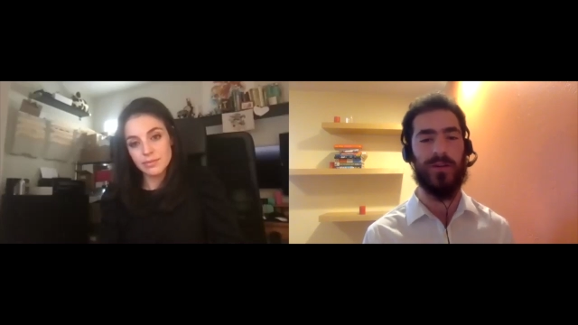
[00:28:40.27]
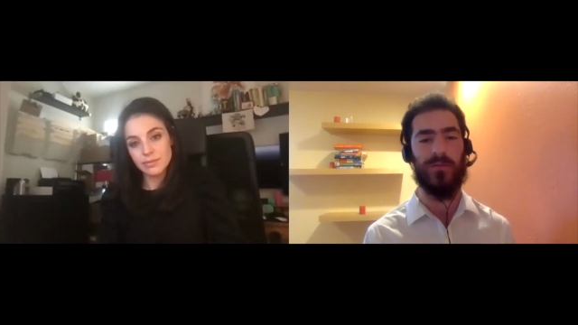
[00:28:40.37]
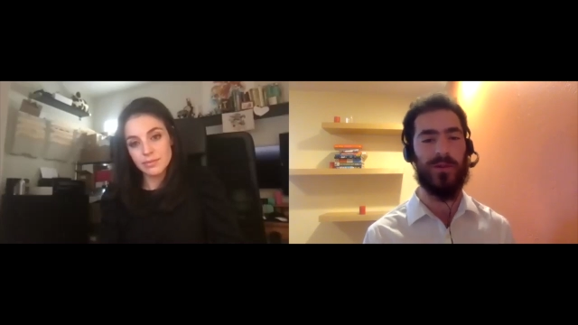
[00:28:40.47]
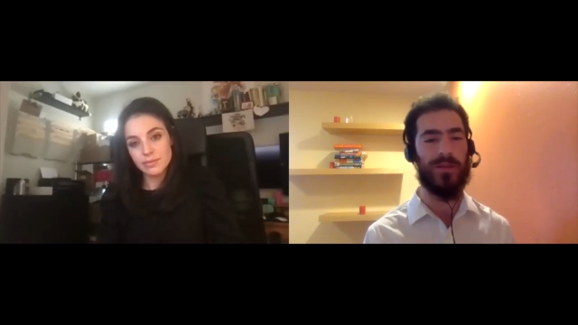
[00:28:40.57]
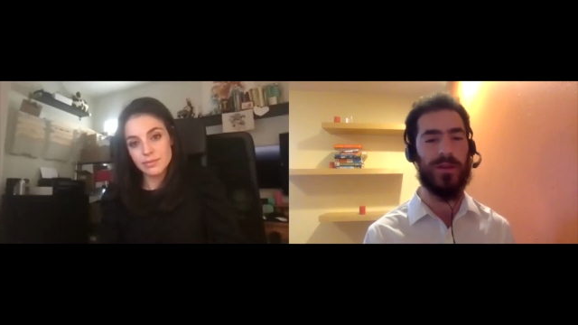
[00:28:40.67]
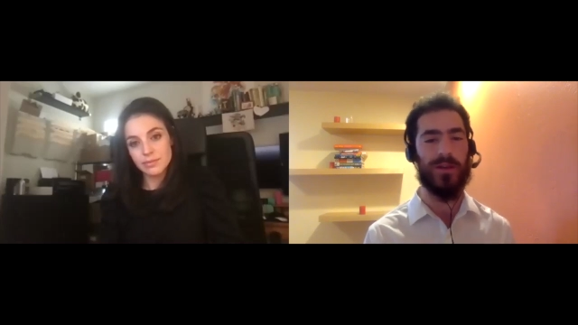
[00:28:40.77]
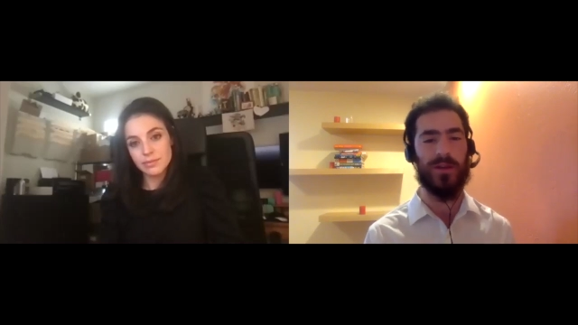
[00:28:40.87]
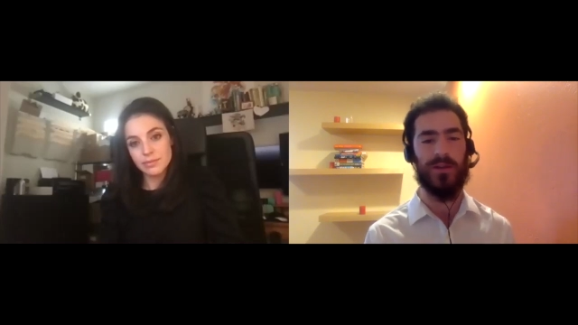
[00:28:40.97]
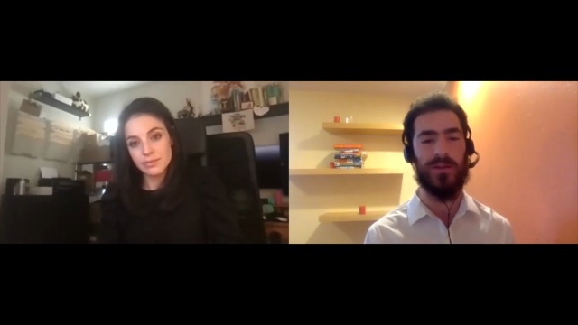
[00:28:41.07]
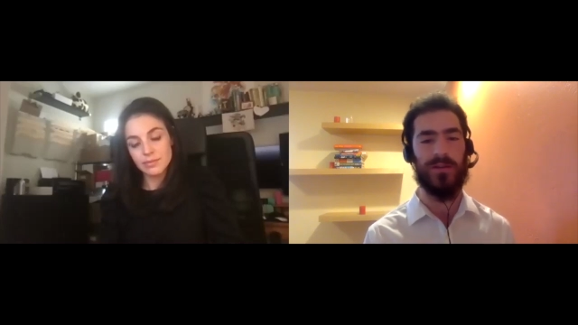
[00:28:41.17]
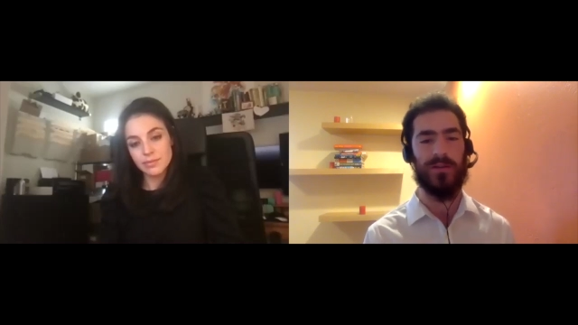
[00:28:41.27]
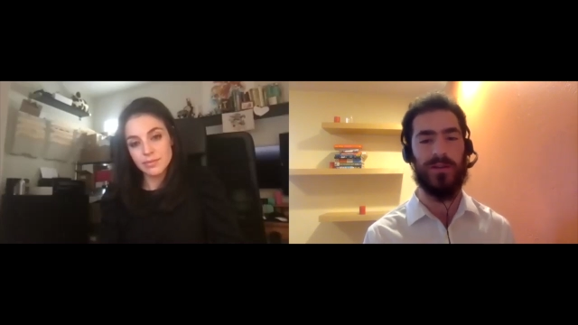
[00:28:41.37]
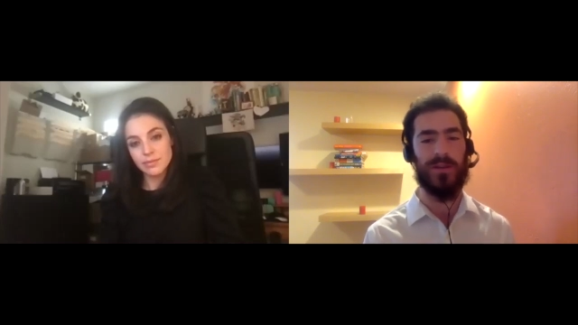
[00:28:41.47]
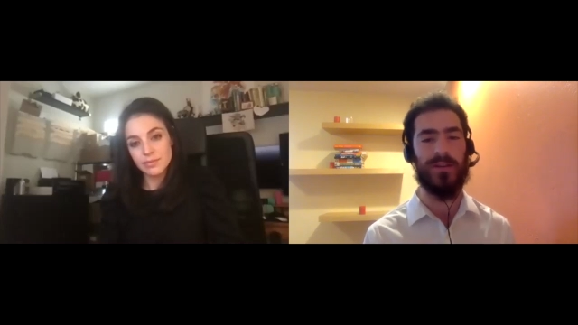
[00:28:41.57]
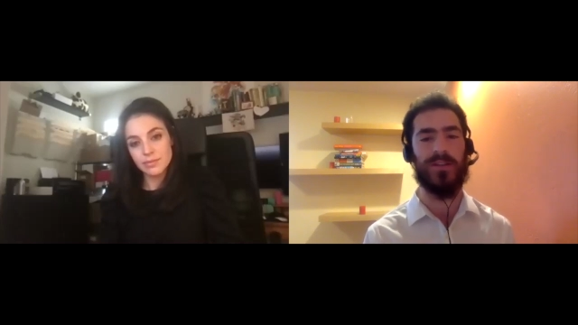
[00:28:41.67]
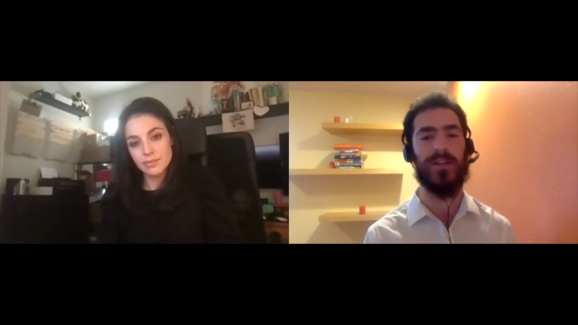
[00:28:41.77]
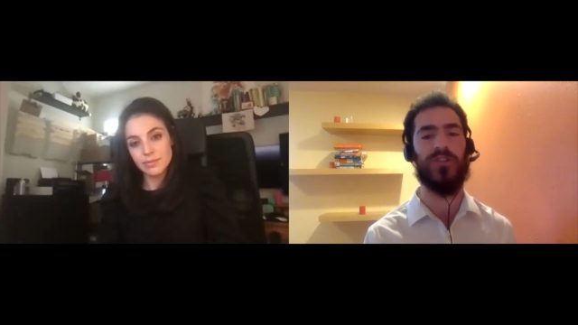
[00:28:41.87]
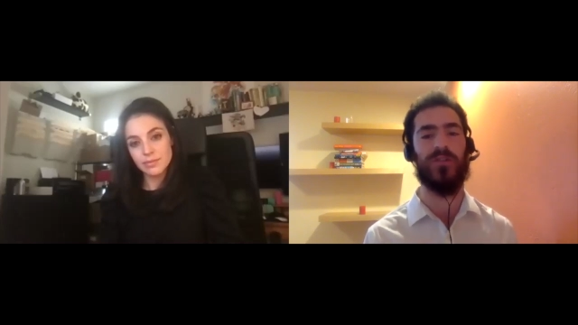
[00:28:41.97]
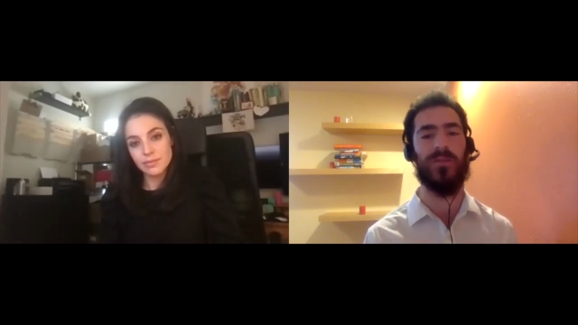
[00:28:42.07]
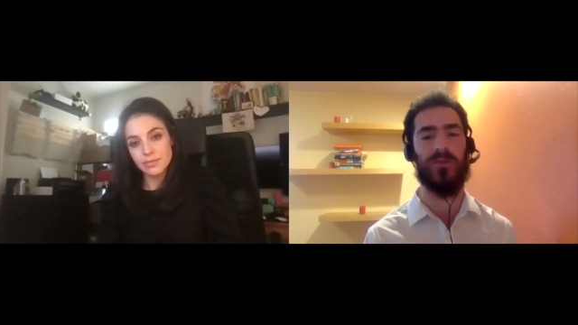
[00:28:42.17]
Speaker 1: with the the
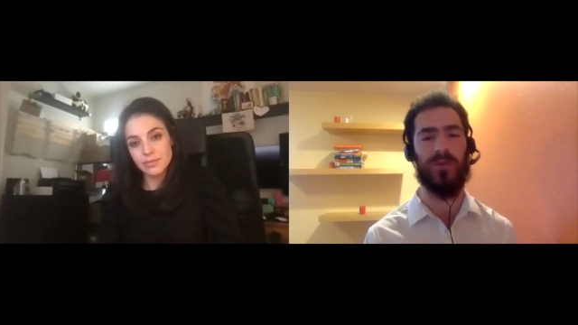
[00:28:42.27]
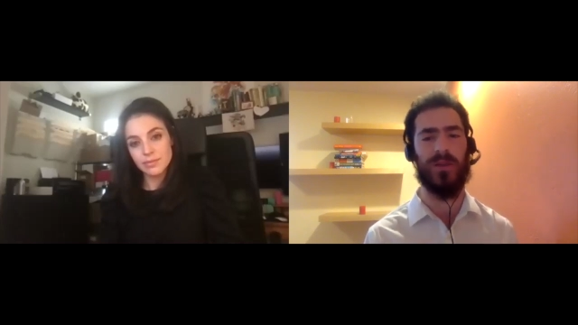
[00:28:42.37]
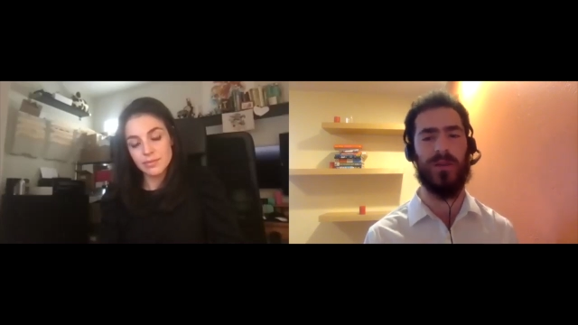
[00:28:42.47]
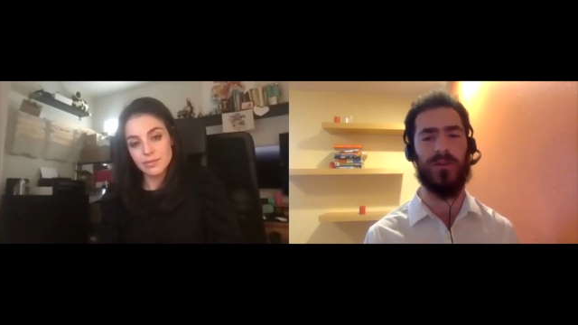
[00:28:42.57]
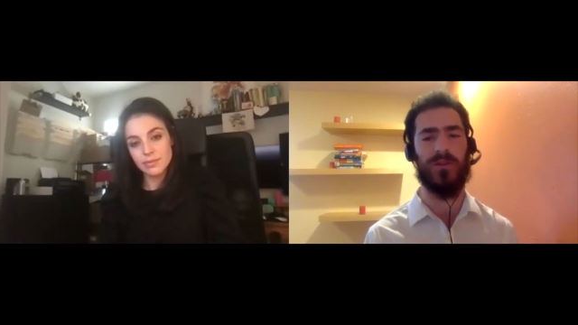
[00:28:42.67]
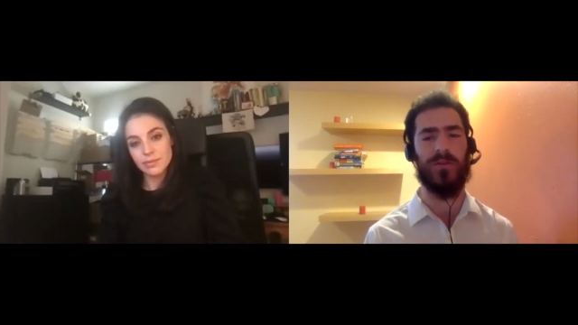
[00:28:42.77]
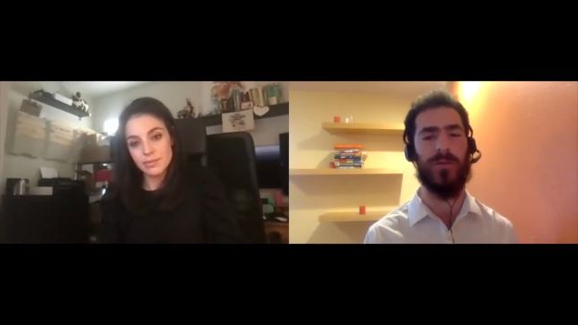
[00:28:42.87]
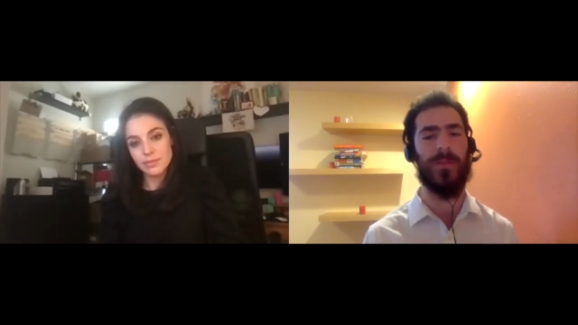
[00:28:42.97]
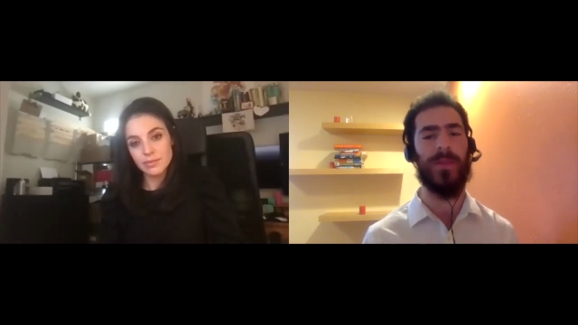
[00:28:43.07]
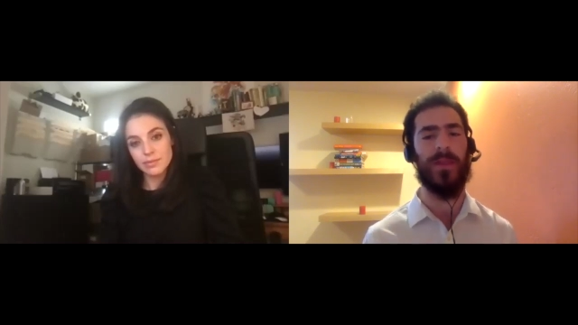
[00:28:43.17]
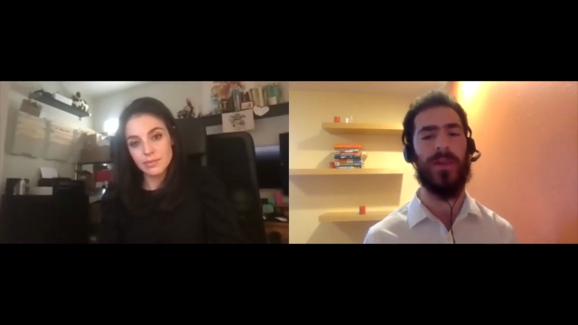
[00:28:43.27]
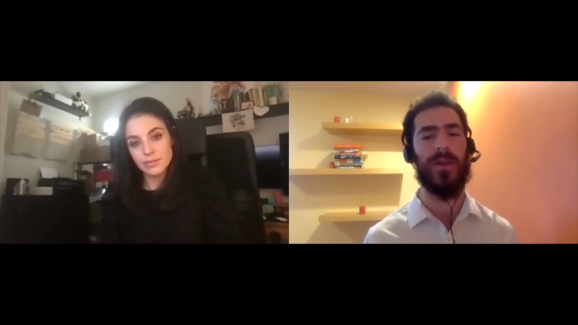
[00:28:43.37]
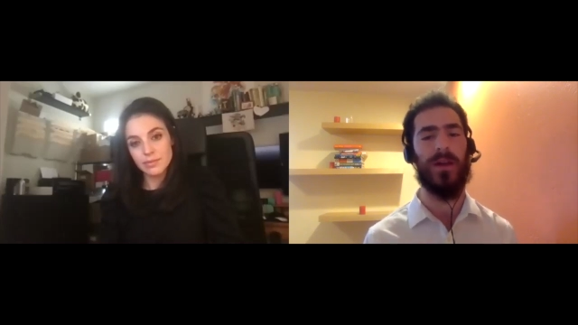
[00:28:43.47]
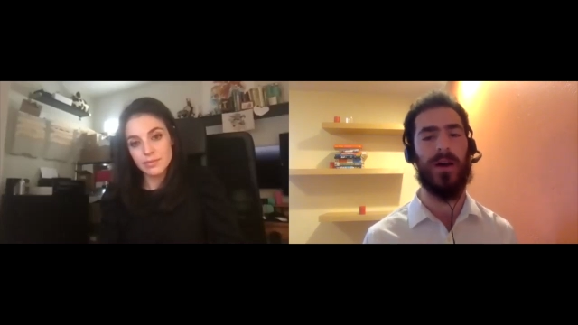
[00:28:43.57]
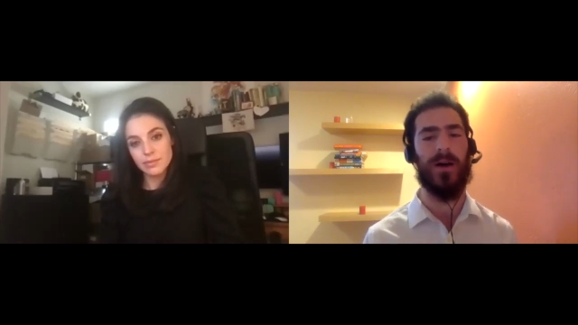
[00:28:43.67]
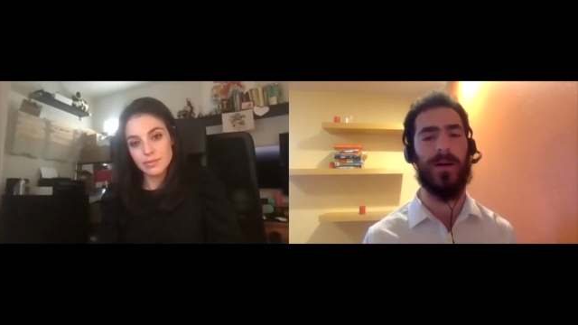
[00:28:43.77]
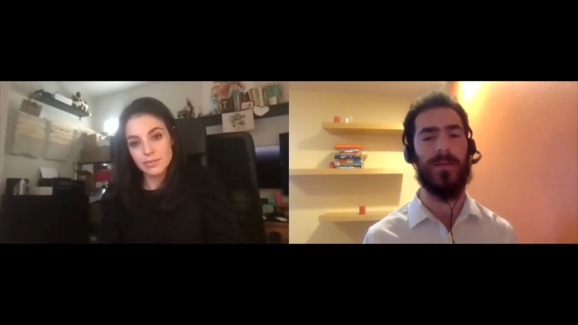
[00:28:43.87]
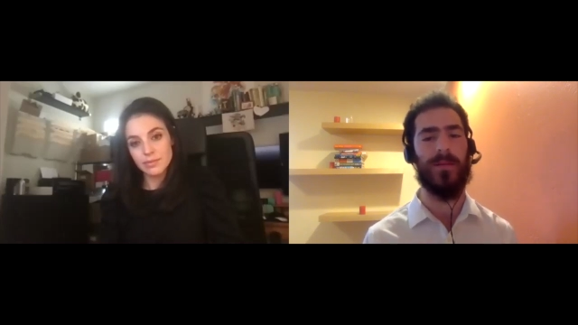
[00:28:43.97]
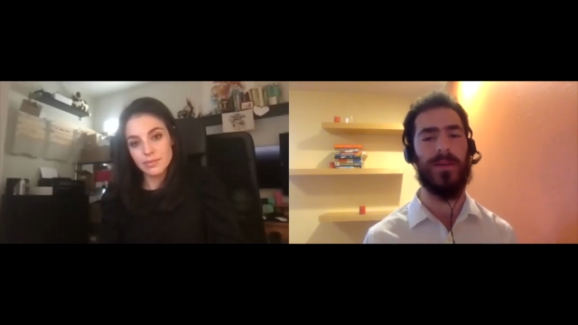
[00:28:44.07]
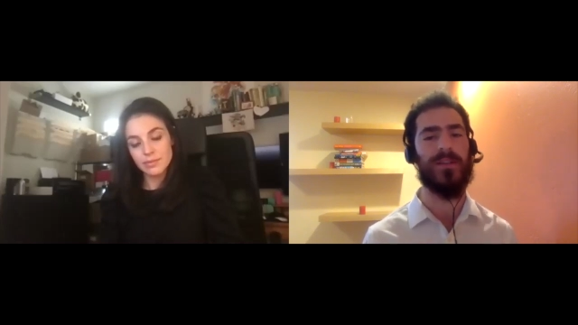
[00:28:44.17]
distinction between the two.
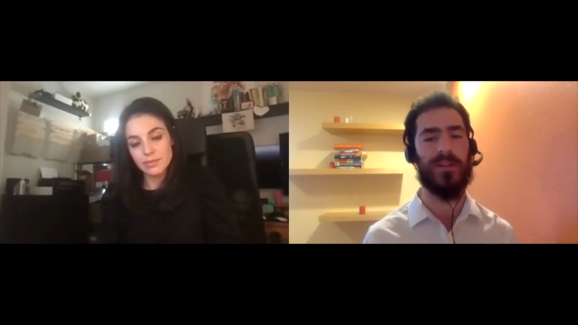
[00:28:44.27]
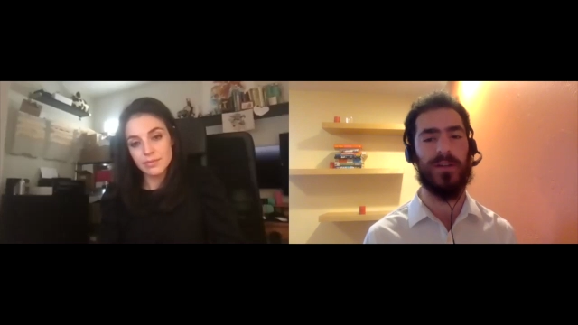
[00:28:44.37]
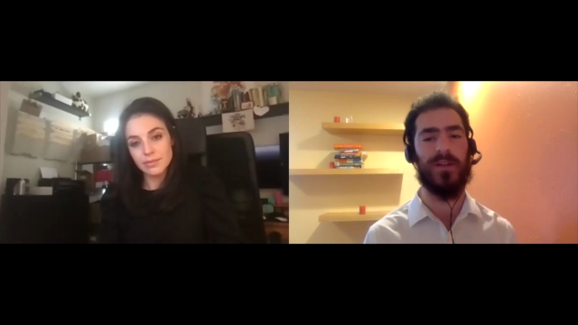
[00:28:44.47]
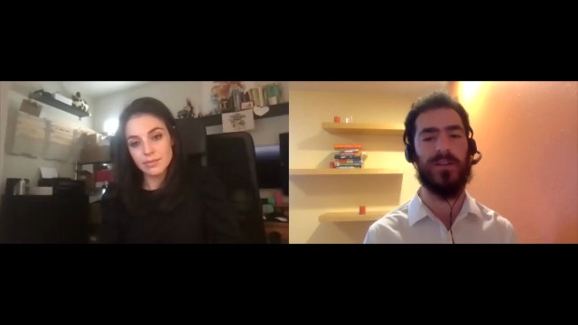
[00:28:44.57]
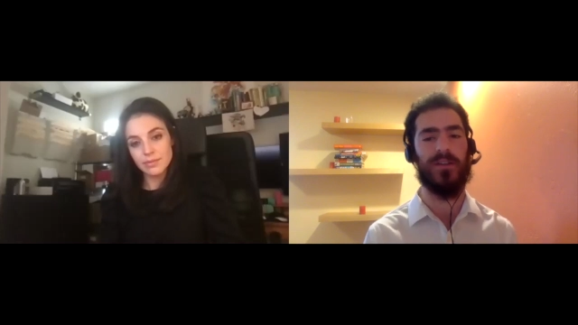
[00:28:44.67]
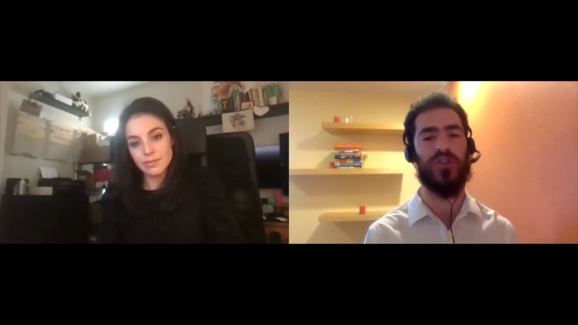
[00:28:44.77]
Um, is it is it